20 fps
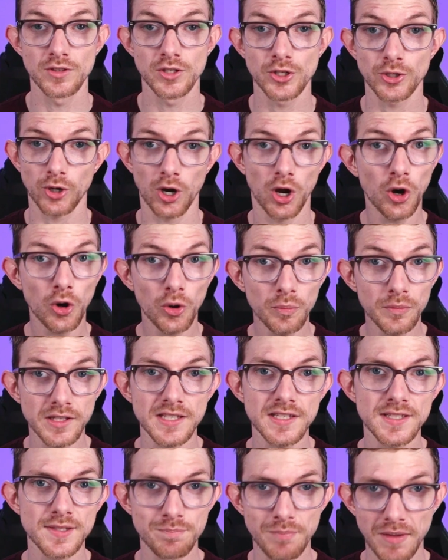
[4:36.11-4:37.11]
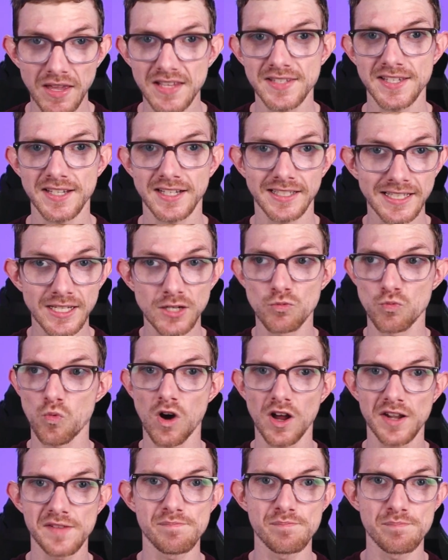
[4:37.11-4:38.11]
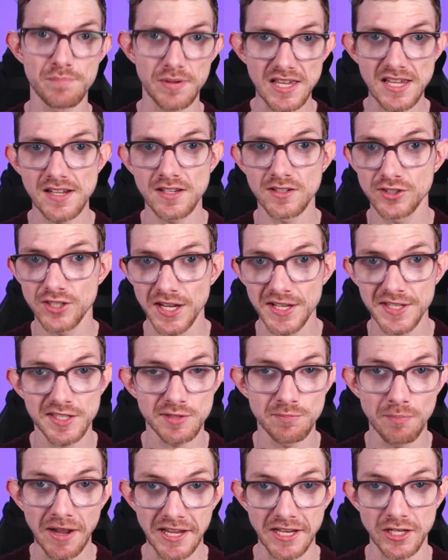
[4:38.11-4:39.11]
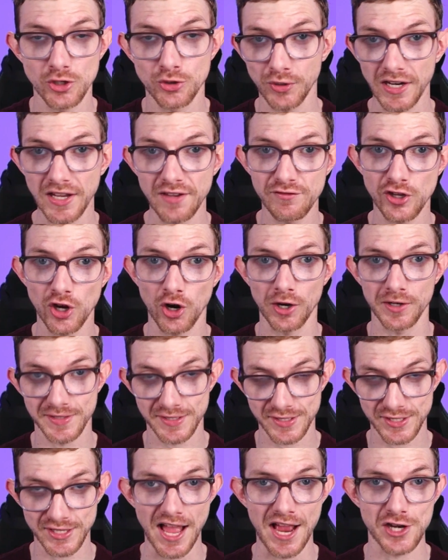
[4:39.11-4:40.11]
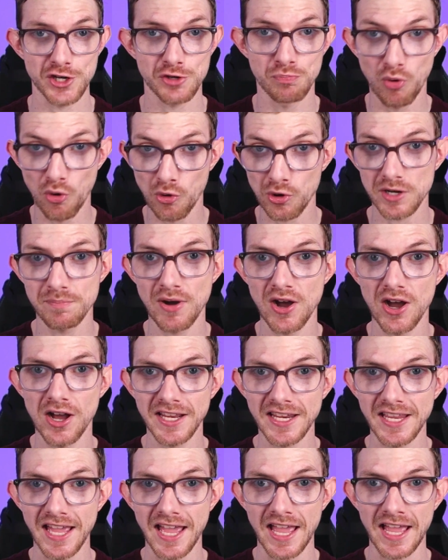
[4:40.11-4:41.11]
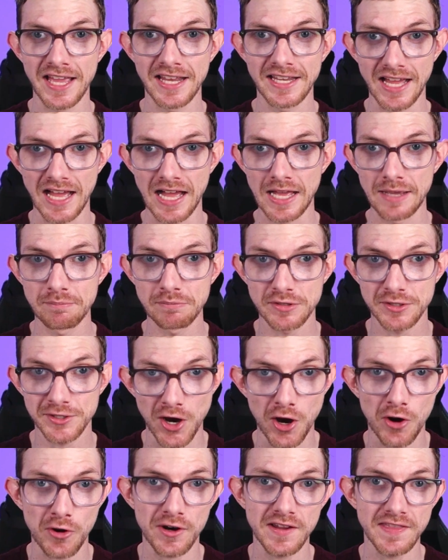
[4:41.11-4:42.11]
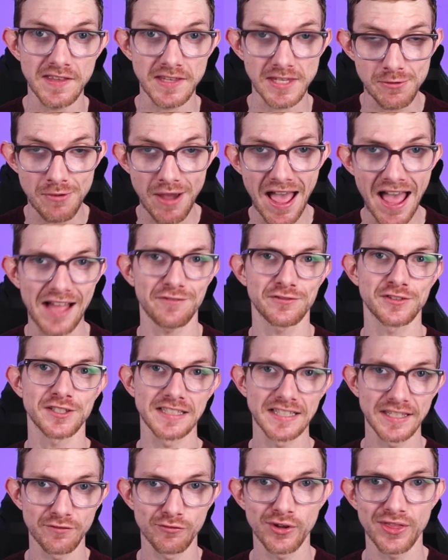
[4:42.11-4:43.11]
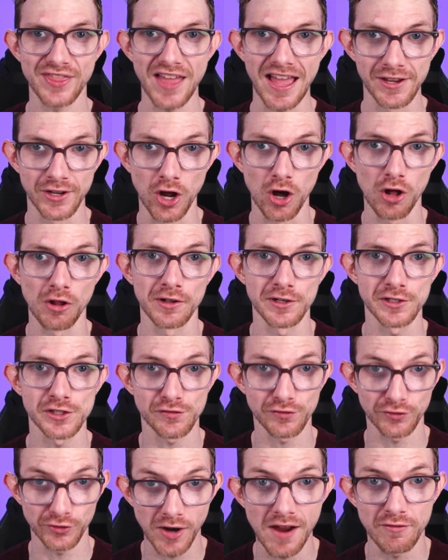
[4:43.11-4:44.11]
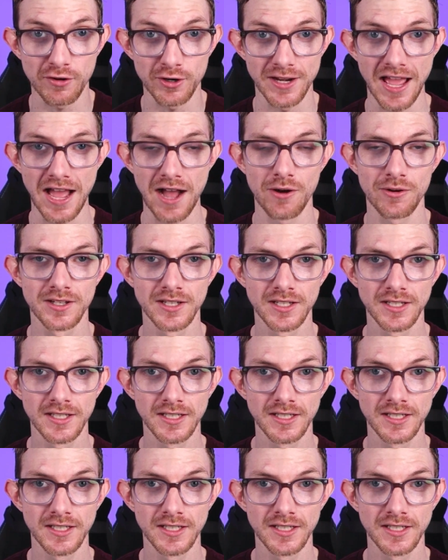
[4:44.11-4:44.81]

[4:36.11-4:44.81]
Your home is basically one big dust mite graveyard / porta potty, and I'm sorry that you have to live with that knowledge forever now.